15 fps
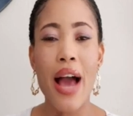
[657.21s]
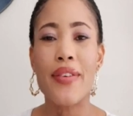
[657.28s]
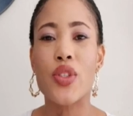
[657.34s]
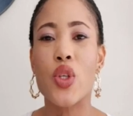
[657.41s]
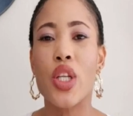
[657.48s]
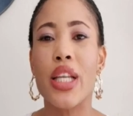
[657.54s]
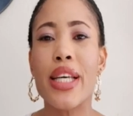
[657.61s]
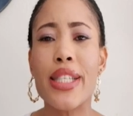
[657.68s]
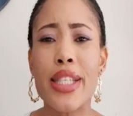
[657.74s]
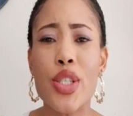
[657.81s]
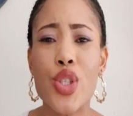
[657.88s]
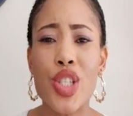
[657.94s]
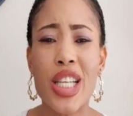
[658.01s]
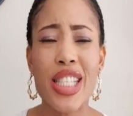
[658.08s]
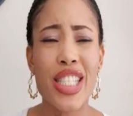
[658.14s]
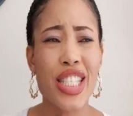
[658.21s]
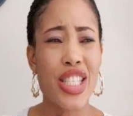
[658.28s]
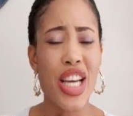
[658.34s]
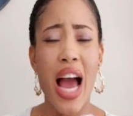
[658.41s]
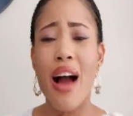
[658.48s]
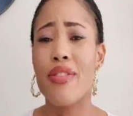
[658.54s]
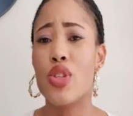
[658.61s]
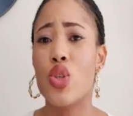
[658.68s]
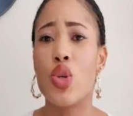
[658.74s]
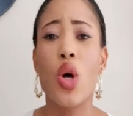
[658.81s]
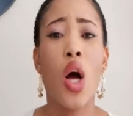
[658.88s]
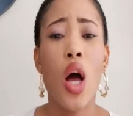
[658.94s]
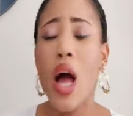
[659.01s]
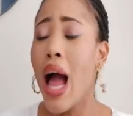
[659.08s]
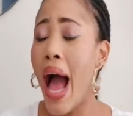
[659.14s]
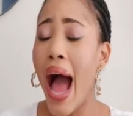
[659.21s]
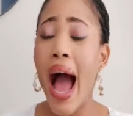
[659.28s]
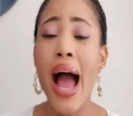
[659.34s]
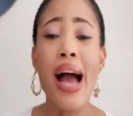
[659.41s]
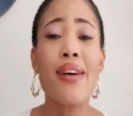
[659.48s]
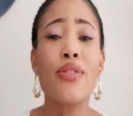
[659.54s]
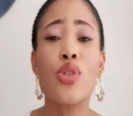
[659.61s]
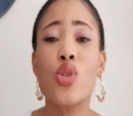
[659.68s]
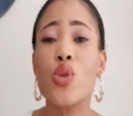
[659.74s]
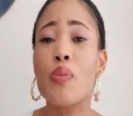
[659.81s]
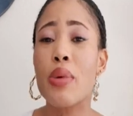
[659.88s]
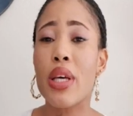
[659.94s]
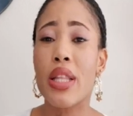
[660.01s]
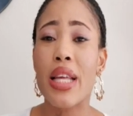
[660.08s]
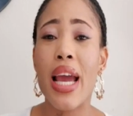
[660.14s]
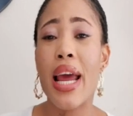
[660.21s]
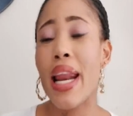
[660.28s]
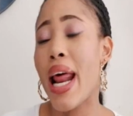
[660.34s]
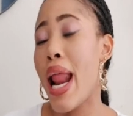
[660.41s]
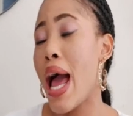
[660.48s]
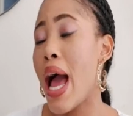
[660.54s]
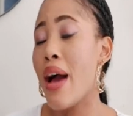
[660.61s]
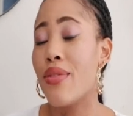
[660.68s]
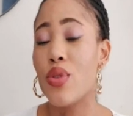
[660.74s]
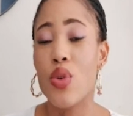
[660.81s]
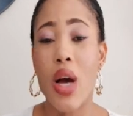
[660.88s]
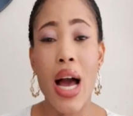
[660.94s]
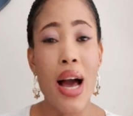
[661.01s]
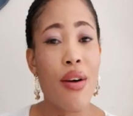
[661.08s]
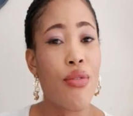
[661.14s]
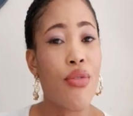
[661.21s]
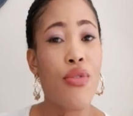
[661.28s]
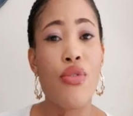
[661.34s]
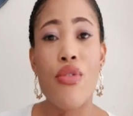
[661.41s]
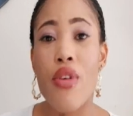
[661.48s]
I have to listen to the teacher. I have to, I have to be there, and I have to have